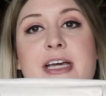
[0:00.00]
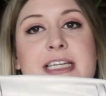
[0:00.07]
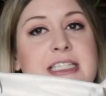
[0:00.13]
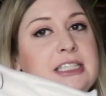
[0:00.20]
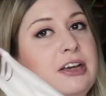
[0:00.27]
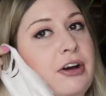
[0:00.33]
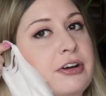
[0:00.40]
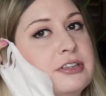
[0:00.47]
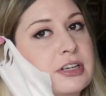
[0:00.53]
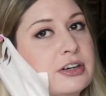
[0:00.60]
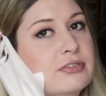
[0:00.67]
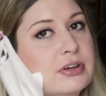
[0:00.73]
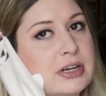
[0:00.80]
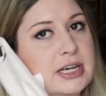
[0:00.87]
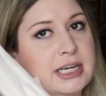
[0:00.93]
this goes
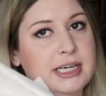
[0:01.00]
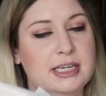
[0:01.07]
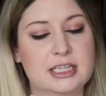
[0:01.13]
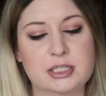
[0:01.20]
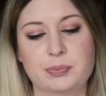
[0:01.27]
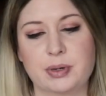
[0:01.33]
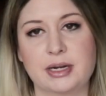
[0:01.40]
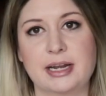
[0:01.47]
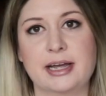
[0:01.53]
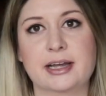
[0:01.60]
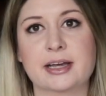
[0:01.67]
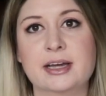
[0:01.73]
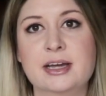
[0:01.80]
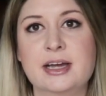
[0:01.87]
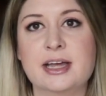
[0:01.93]
over your ears, but
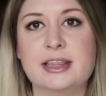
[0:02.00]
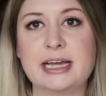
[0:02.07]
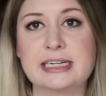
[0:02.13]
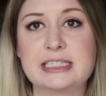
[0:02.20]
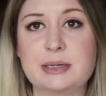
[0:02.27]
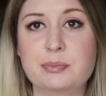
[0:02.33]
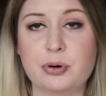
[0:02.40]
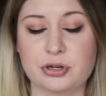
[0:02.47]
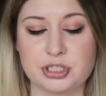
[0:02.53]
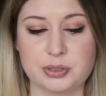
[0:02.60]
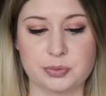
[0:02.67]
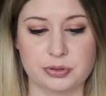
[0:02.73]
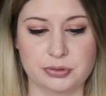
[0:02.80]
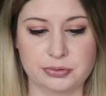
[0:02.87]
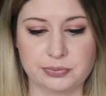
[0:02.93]
like that's
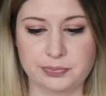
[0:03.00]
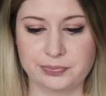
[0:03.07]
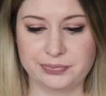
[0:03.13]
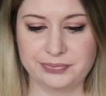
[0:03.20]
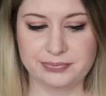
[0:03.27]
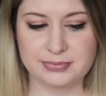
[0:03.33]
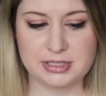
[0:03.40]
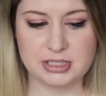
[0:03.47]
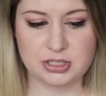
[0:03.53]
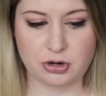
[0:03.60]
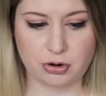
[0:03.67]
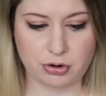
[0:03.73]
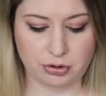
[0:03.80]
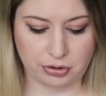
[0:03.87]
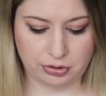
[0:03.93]
impossible.
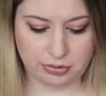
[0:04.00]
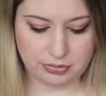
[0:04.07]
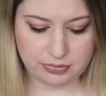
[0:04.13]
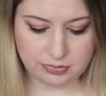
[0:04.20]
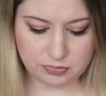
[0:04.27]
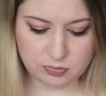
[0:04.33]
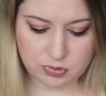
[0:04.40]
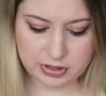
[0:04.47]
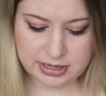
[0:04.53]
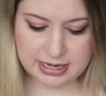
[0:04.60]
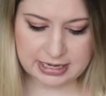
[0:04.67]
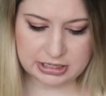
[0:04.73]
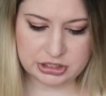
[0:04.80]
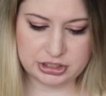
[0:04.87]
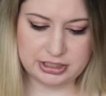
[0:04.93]
So what it
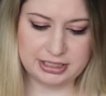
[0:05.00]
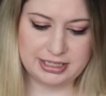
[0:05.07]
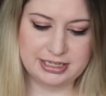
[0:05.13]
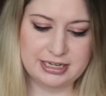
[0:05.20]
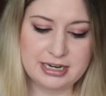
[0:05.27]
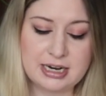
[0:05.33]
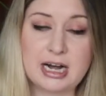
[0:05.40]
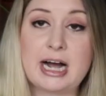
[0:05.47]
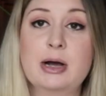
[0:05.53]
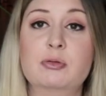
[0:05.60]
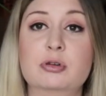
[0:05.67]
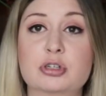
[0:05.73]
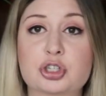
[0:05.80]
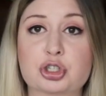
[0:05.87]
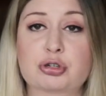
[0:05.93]
actually, I
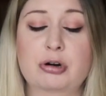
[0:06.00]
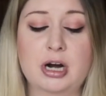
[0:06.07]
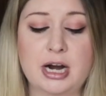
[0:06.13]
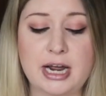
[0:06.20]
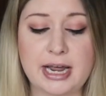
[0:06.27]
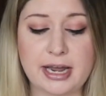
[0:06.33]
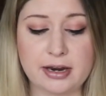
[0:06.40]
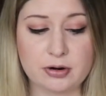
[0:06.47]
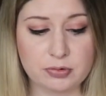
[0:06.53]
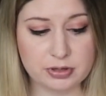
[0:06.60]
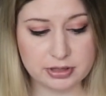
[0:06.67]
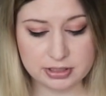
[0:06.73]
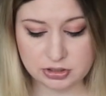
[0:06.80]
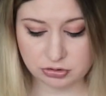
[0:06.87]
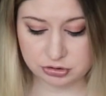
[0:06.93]
will try
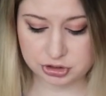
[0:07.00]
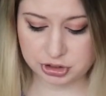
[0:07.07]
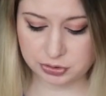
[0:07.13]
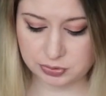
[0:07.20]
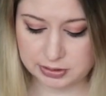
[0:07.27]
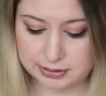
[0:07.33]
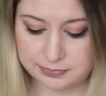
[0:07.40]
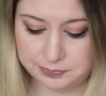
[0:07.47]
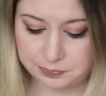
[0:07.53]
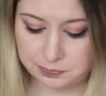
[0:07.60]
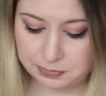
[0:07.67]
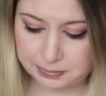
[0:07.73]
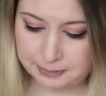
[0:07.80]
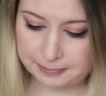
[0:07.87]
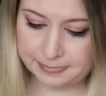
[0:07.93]
with the dodgy one.
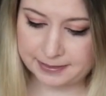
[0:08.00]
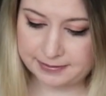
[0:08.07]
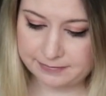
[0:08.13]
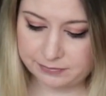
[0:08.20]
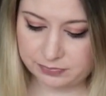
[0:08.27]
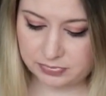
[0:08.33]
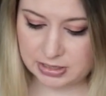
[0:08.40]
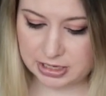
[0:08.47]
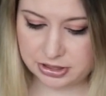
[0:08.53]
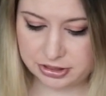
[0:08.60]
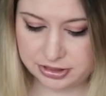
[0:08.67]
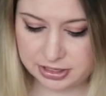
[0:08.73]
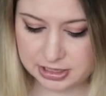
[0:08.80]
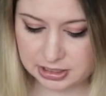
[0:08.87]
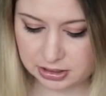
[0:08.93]
I
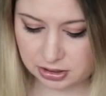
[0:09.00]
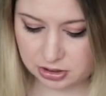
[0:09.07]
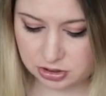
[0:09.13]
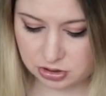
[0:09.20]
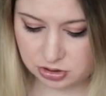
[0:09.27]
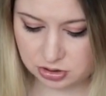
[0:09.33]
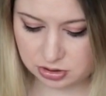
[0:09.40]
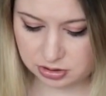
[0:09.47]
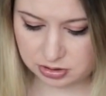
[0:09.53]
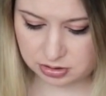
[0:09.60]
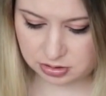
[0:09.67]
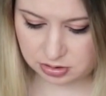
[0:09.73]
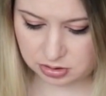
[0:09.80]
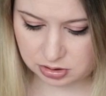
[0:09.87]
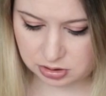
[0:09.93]
think
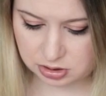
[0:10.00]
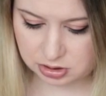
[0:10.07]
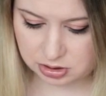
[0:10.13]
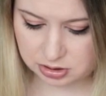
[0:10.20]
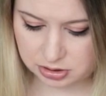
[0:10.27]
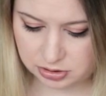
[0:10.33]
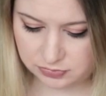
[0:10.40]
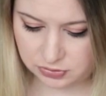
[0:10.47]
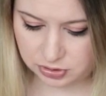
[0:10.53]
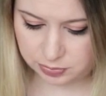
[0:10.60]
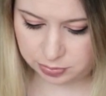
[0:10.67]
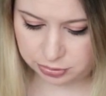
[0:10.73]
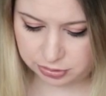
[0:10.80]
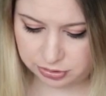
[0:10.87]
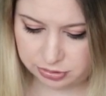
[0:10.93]
you've got to
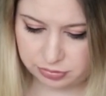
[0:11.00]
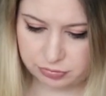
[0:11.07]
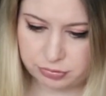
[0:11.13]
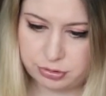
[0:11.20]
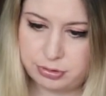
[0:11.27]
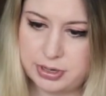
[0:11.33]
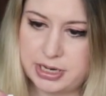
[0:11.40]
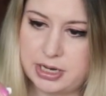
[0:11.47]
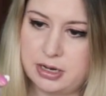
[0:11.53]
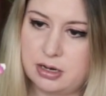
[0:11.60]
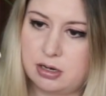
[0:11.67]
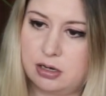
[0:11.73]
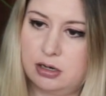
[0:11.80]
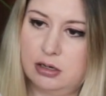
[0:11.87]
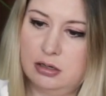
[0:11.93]
put through
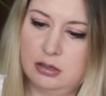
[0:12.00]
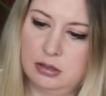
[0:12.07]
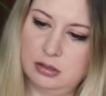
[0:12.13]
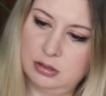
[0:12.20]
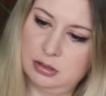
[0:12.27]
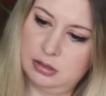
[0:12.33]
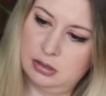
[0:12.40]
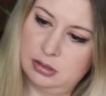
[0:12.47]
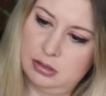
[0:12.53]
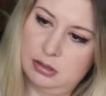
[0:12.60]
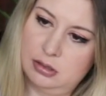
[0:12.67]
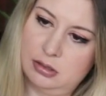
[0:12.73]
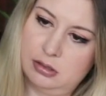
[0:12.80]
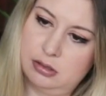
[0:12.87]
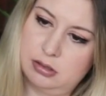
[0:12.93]
here
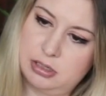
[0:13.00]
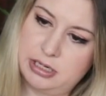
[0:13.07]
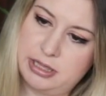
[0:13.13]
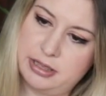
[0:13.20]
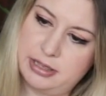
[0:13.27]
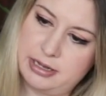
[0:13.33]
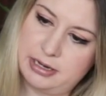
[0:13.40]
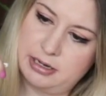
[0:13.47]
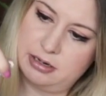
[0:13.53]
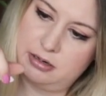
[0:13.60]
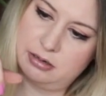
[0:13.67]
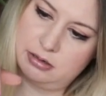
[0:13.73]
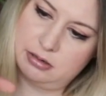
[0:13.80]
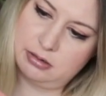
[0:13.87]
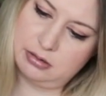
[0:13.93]
and
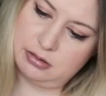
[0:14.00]
then,